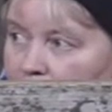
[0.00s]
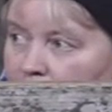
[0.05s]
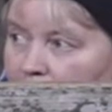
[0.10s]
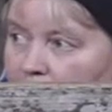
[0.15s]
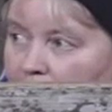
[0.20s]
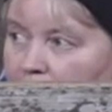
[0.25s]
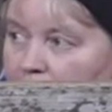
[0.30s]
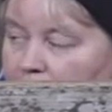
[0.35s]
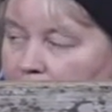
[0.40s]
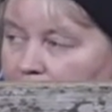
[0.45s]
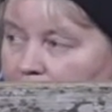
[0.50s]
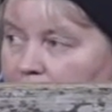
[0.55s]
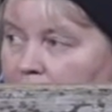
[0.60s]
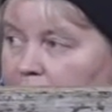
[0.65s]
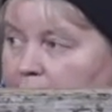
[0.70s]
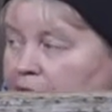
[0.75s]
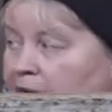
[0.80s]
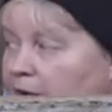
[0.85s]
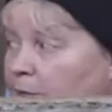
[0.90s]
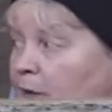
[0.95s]
Yep.
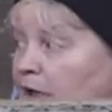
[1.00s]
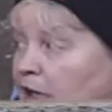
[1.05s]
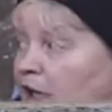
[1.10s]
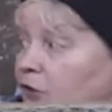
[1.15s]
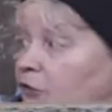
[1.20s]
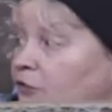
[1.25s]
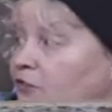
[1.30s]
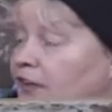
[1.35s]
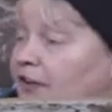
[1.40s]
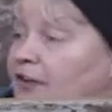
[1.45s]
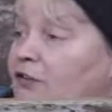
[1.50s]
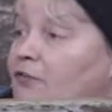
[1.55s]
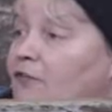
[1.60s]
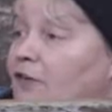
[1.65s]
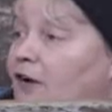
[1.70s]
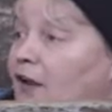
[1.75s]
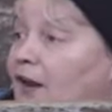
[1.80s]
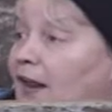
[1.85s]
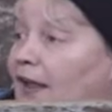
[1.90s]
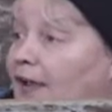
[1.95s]
Here we load single
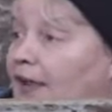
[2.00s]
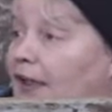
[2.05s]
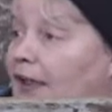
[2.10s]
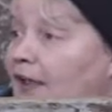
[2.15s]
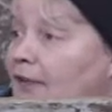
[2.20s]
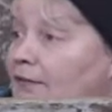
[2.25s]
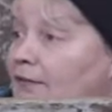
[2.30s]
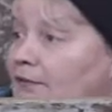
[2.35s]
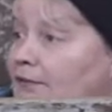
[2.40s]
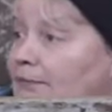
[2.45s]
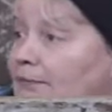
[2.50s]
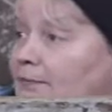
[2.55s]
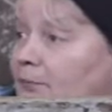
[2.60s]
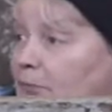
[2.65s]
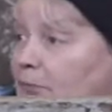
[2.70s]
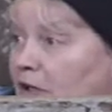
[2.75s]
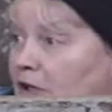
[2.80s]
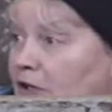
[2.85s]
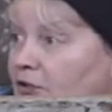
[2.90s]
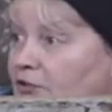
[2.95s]
file out here
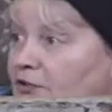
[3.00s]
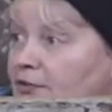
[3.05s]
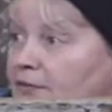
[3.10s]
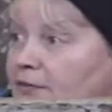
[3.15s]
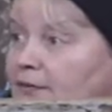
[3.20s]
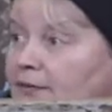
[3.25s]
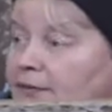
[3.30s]
brilliant.